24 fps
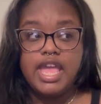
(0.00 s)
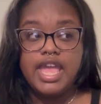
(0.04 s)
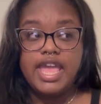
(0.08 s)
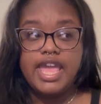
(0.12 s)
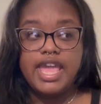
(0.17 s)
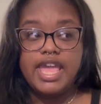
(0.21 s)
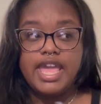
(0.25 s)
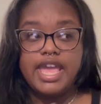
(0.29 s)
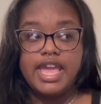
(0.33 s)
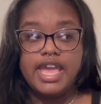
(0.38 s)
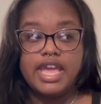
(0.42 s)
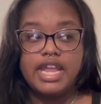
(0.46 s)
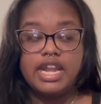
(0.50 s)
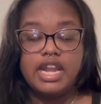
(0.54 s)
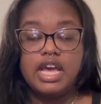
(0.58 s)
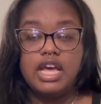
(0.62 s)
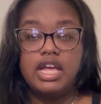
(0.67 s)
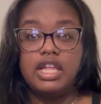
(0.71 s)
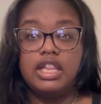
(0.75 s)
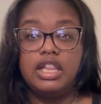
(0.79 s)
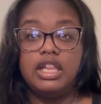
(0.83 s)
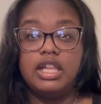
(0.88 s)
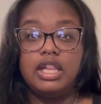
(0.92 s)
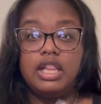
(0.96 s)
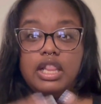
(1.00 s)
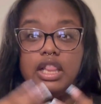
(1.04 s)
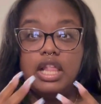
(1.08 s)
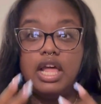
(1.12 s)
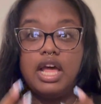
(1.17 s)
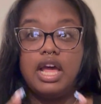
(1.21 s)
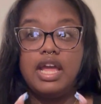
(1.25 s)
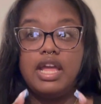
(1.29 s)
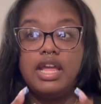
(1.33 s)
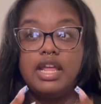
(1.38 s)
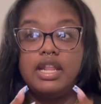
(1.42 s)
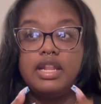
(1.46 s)
And a
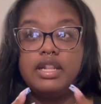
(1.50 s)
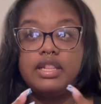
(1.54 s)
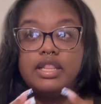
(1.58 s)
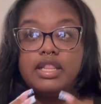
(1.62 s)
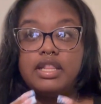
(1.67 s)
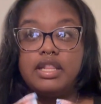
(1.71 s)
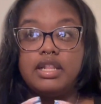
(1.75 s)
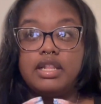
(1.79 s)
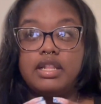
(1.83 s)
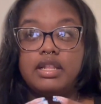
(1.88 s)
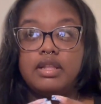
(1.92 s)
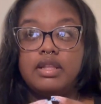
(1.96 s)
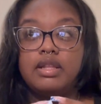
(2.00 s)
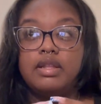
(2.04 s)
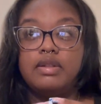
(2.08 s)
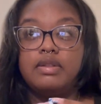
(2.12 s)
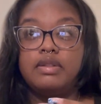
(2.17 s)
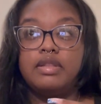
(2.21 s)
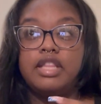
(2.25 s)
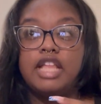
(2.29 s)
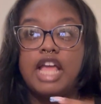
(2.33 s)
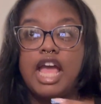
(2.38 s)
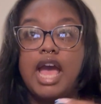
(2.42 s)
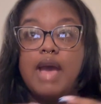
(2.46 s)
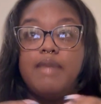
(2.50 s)
lot that